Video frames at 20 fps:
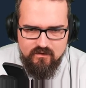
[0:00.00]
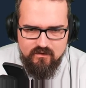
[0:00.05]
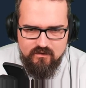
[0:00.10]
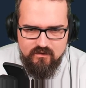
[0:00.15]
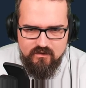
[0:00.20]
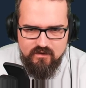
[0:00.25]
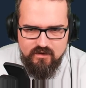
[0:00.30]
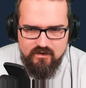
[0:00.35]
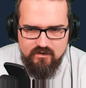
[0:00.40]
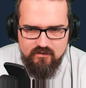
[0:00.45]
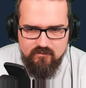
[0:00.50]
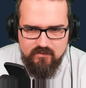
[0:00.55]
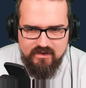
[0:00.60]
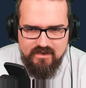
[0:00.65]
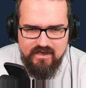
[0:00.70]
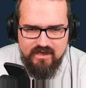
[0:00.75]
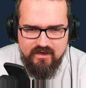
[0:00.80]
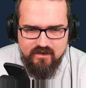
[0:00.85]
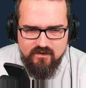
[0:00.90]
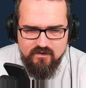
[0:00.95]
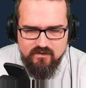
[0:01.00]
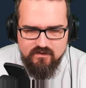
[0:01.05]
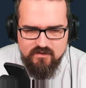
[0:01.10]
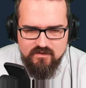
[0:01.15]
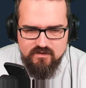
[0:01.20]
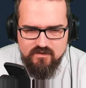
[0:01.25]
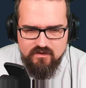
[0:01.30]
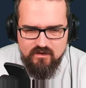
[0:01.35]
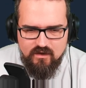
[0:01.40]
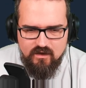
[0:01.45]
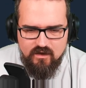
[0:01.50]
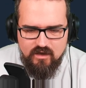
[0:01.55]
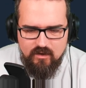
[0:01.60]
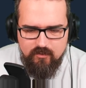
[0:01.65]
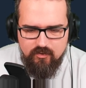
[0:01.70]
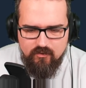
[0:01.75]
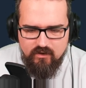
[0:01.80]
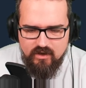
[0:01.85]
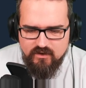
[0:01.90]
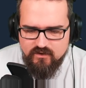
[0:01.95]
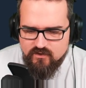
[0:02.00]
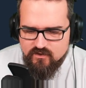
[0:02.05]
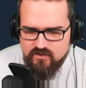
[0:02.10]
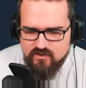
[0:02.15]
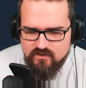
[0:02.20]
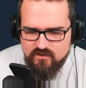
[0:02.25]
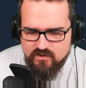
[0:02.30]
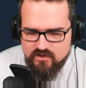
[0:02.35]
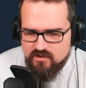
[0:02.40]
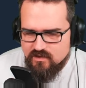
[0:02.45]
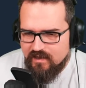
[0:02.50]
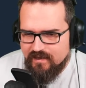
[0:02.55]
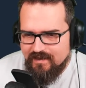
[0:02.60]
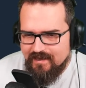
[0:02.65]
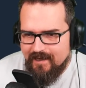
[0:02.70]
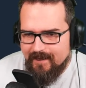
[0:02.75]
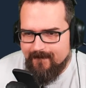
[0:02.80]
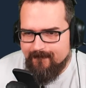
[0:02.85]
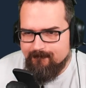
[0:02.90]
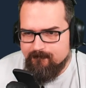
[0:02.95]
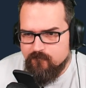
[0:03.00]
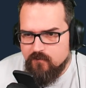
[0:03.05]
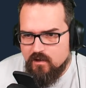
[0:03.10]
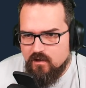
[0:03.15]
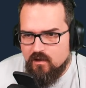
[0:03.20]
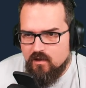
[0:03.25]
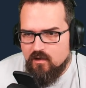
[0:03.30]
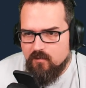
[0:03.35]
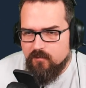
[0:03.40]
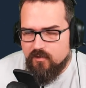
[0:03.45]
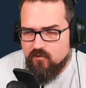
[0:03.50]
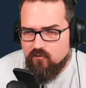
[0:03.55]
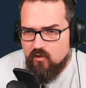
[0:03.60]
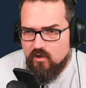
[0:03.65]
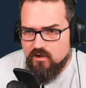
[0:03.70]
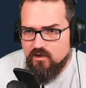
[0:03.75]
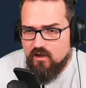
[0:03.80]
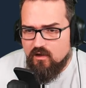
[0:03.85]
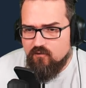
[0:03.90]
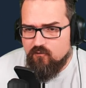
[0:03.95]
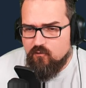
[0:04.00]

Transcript: the mechanics apparatus just like that. But overall, Dawn